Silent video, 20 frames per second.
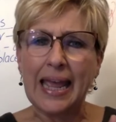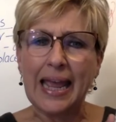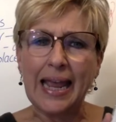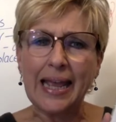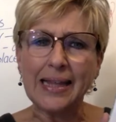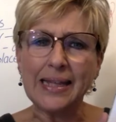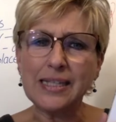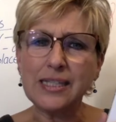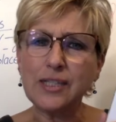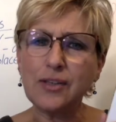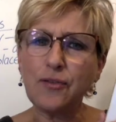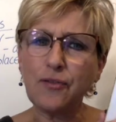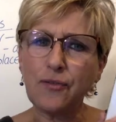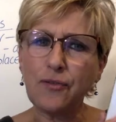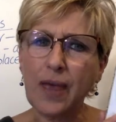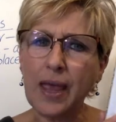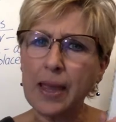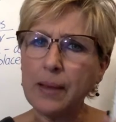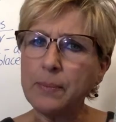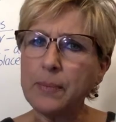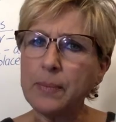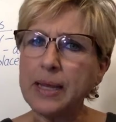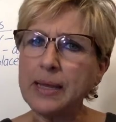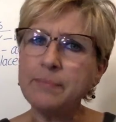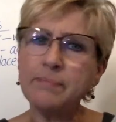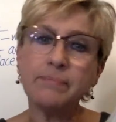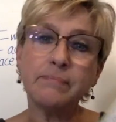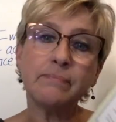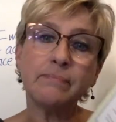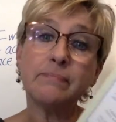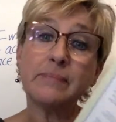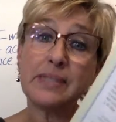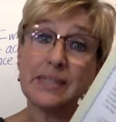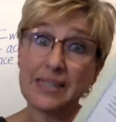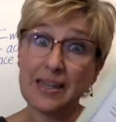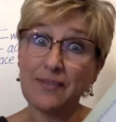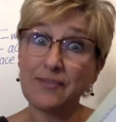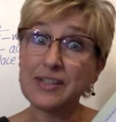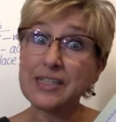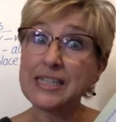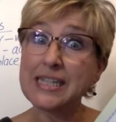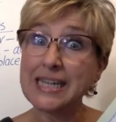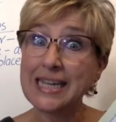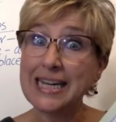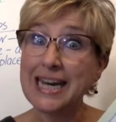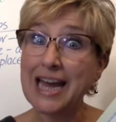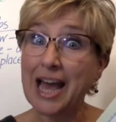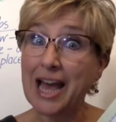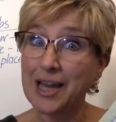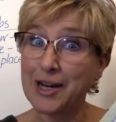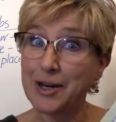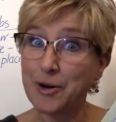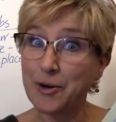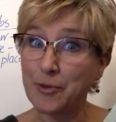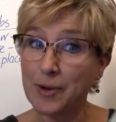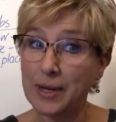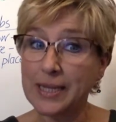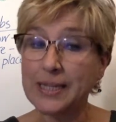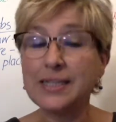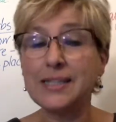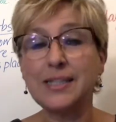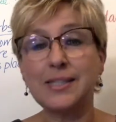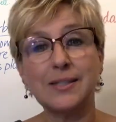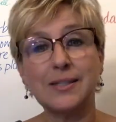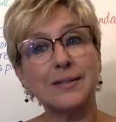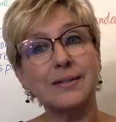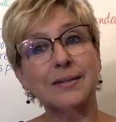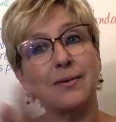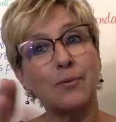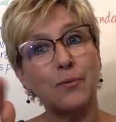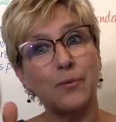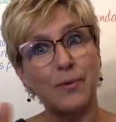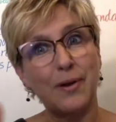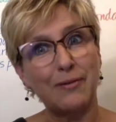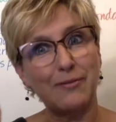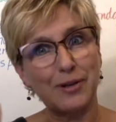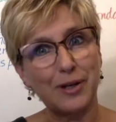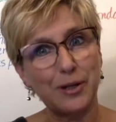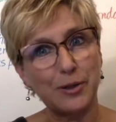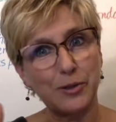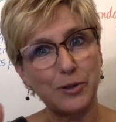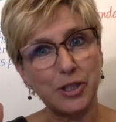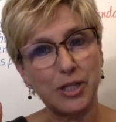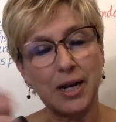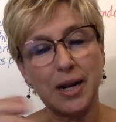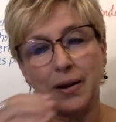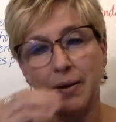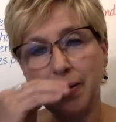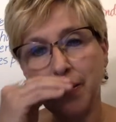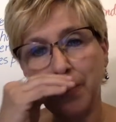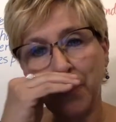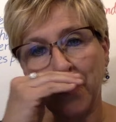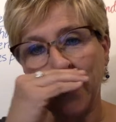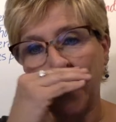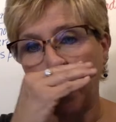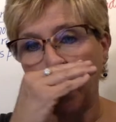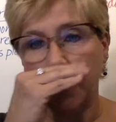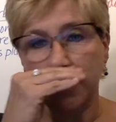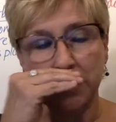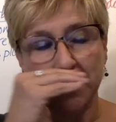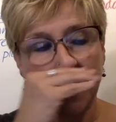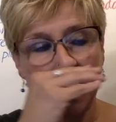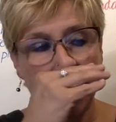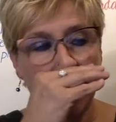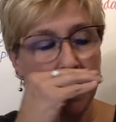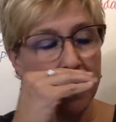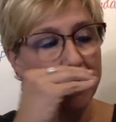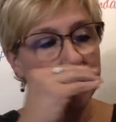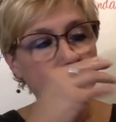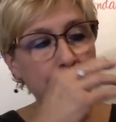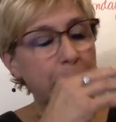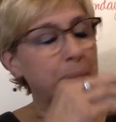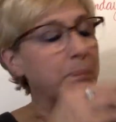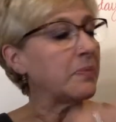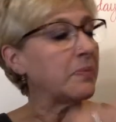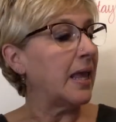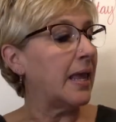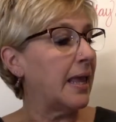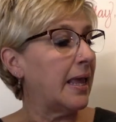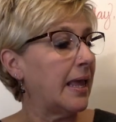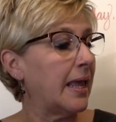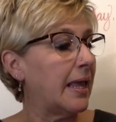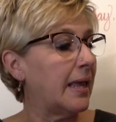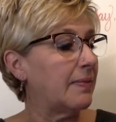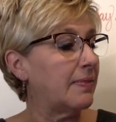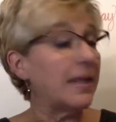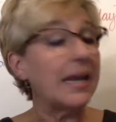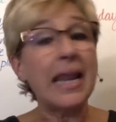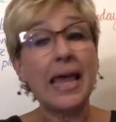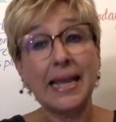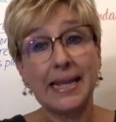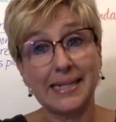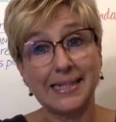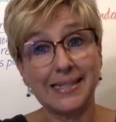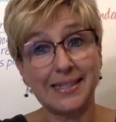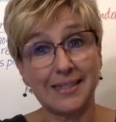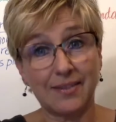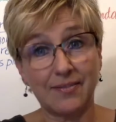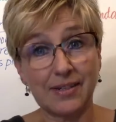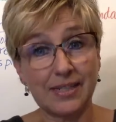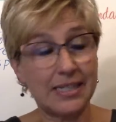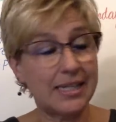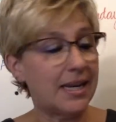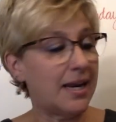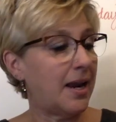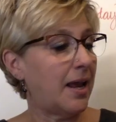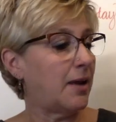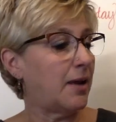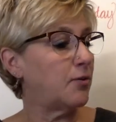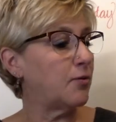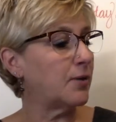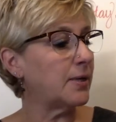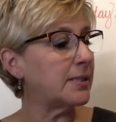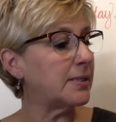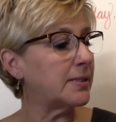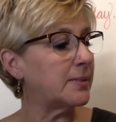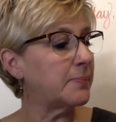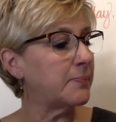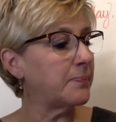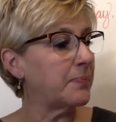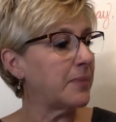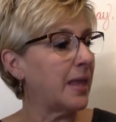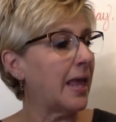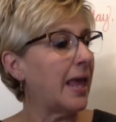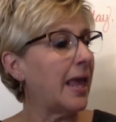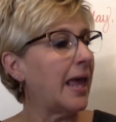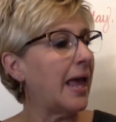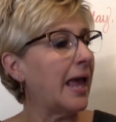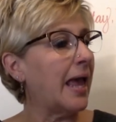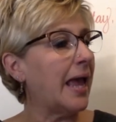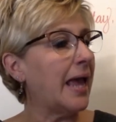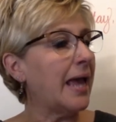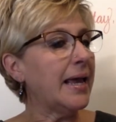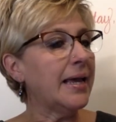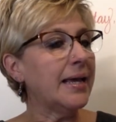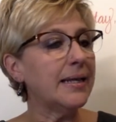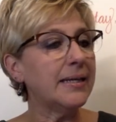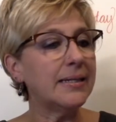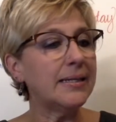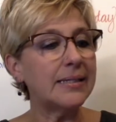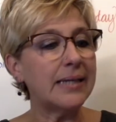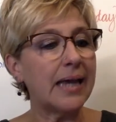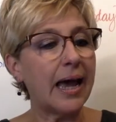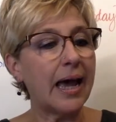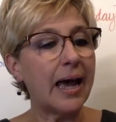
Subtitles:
This is a family, 1700s, Revolutionary War time, the late 1700s. And